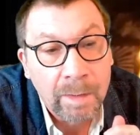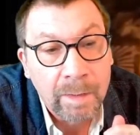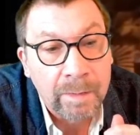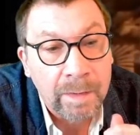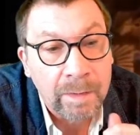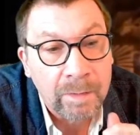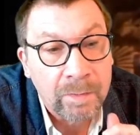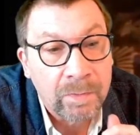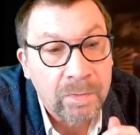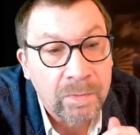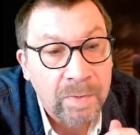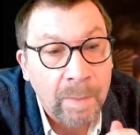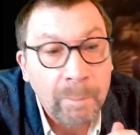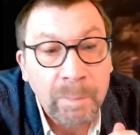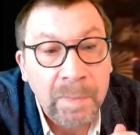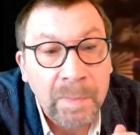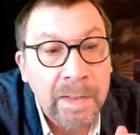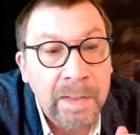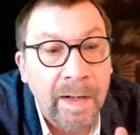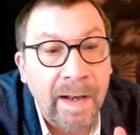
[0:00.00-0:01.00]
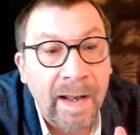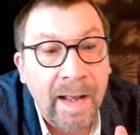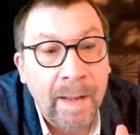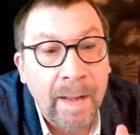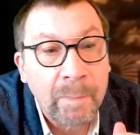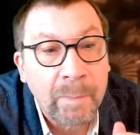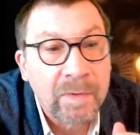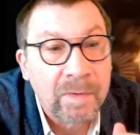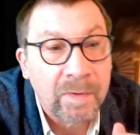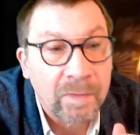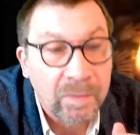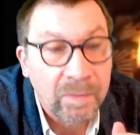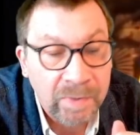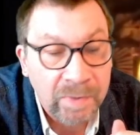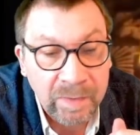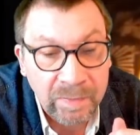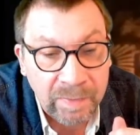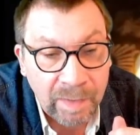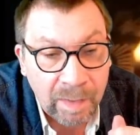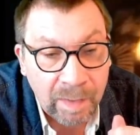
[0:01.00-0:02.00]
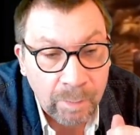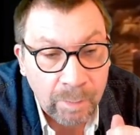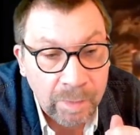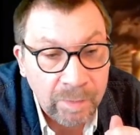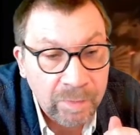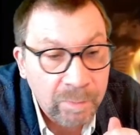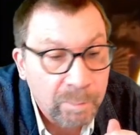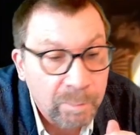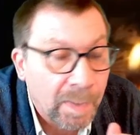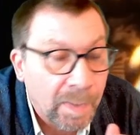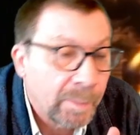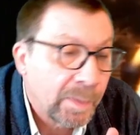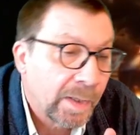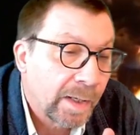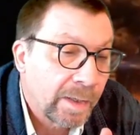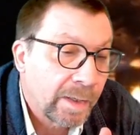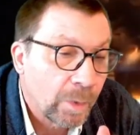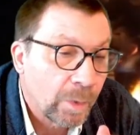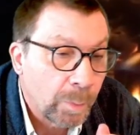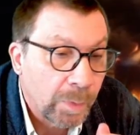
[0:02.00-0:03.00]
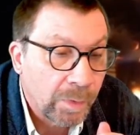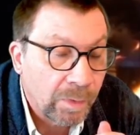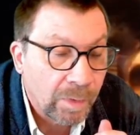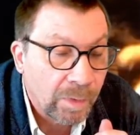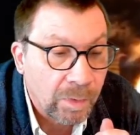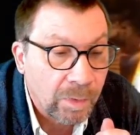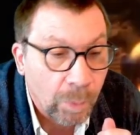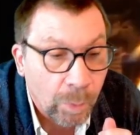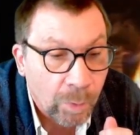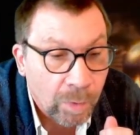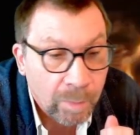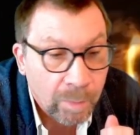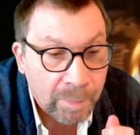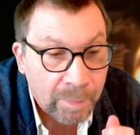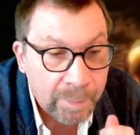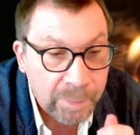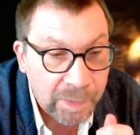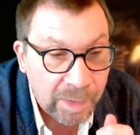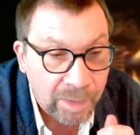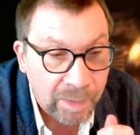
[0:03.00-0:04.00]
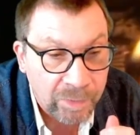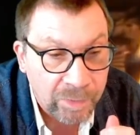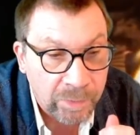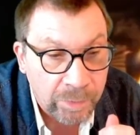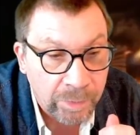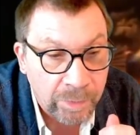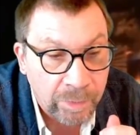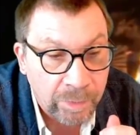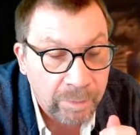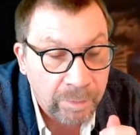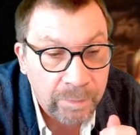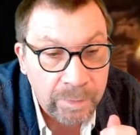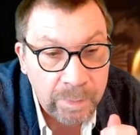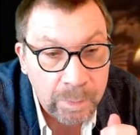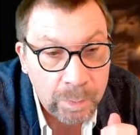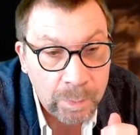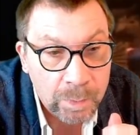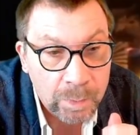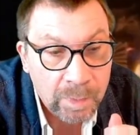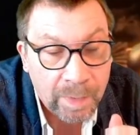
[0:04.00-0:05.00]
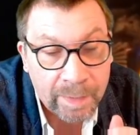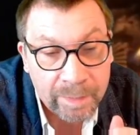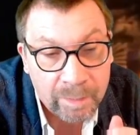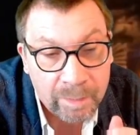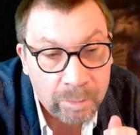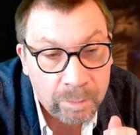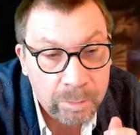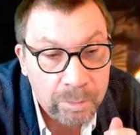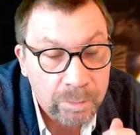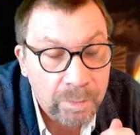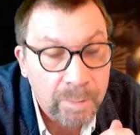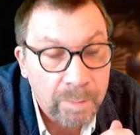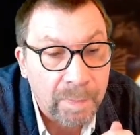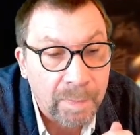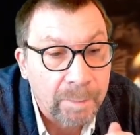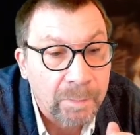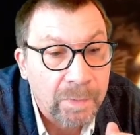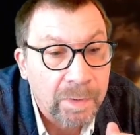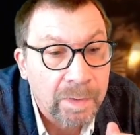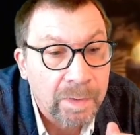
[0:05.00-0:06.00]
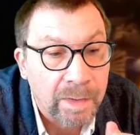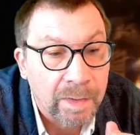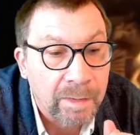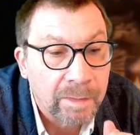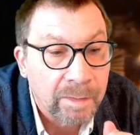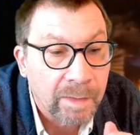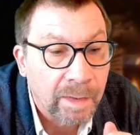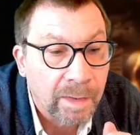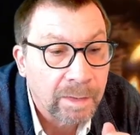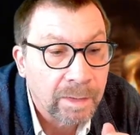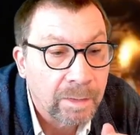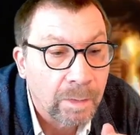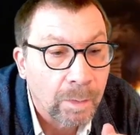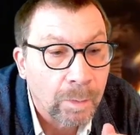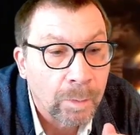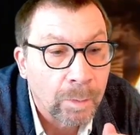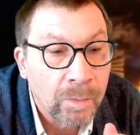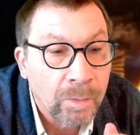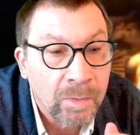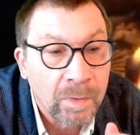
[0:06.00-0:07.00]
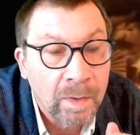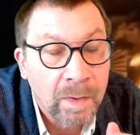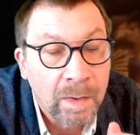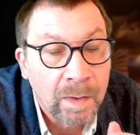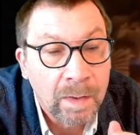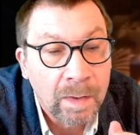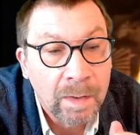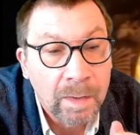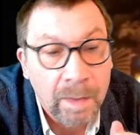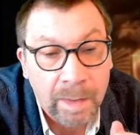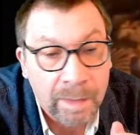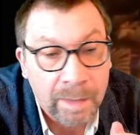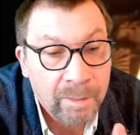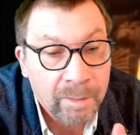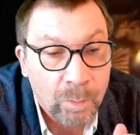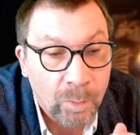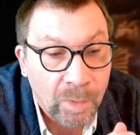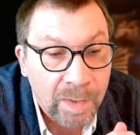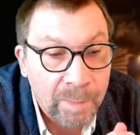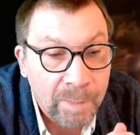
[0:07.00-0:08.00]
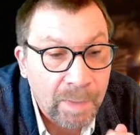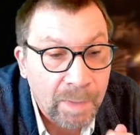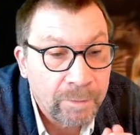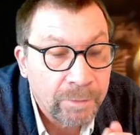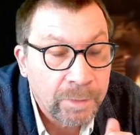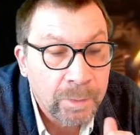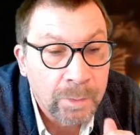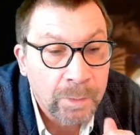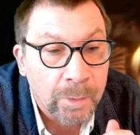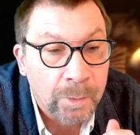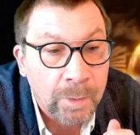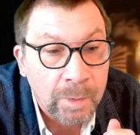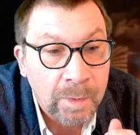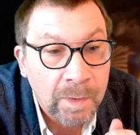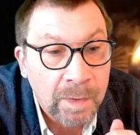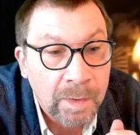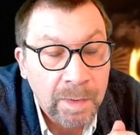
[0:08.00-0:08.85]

There's something that happens at 6 hours. Maybe I opened the door. Maybe I stirred the fuel. I don't remember. I didn't take notes. I didn't weigh my fuel.